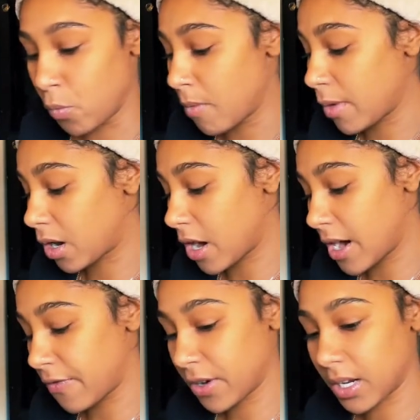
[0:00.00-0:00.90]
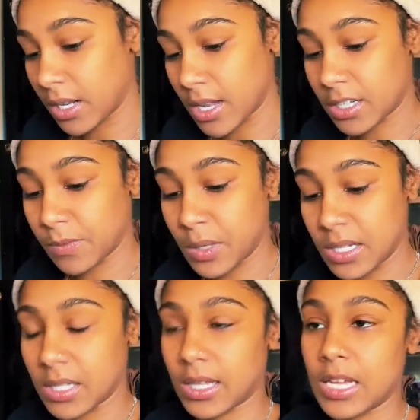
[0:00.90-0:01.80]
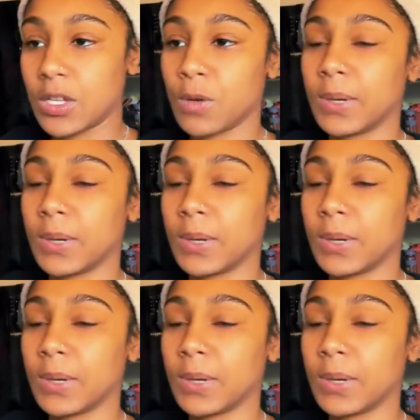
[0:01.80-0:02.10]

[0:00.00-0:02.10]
One more card for the collective, please, and thank you.